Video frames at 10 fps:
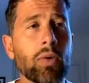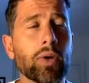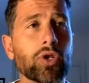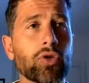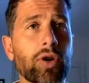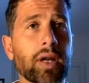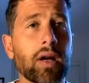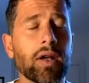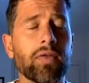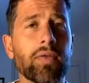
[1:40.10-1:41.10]
We're trying to
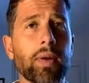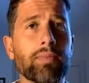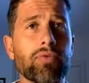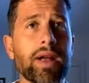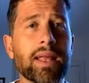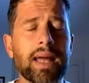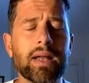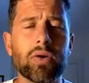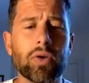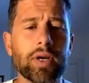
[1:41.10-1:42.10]
kind of break
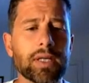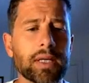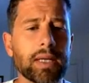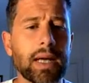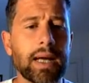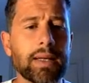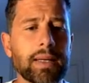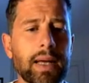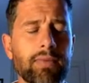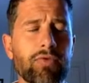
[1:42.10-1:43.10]
that noise
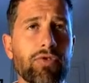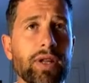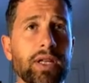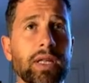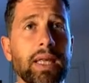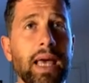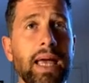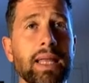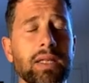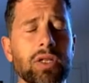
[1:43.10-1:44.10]
and really get
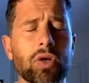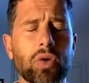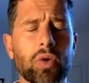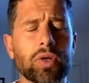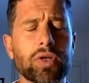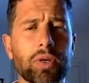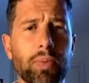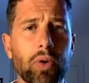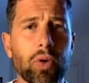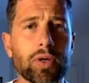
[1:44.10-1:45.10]
into schools and
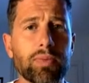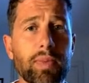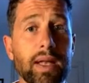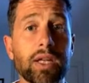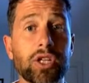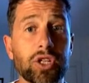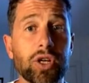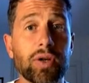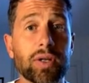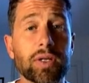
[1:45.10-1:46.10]
support as many
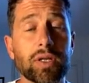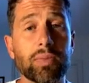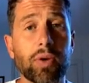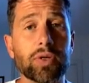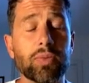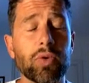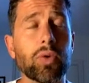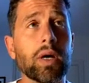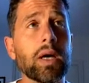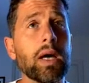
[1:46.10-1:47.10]
students as
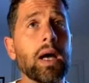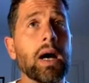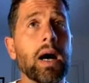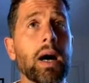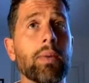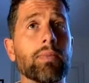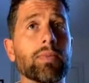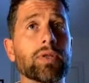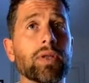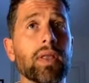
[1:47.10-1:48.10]
possible,
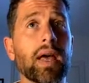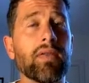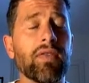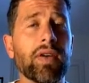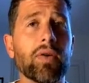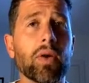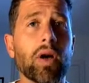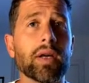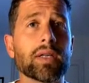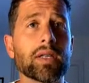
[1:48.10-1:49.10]
so that they feel
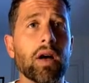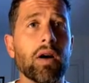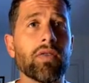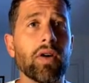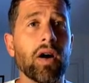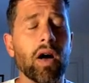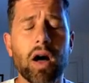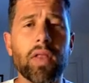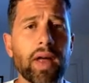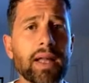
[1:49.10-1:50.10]
like staff
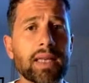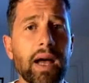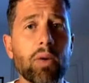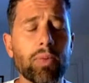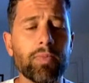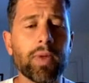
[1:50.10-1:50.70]
are there to help.